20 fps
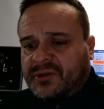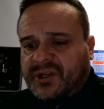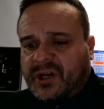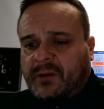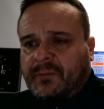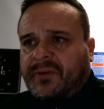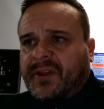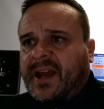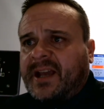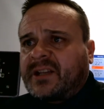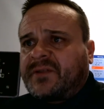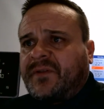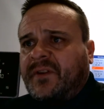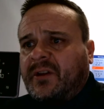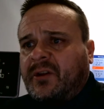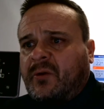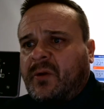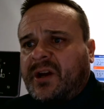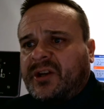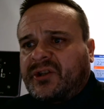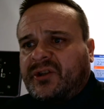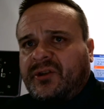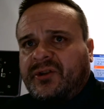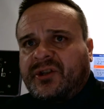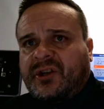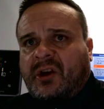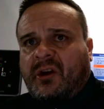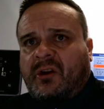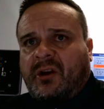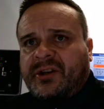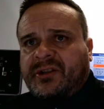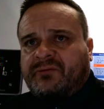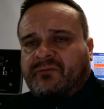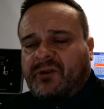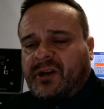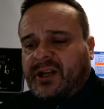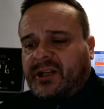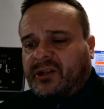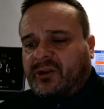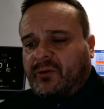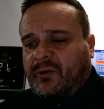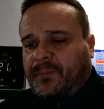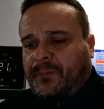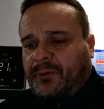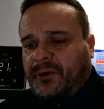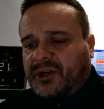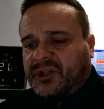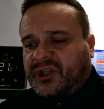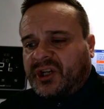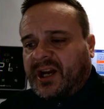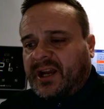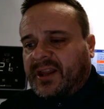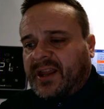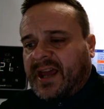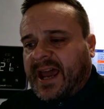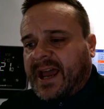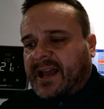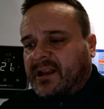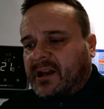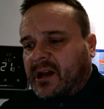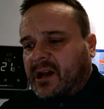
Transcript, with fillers: So thanks for the questions, guys. Really do appreciate that.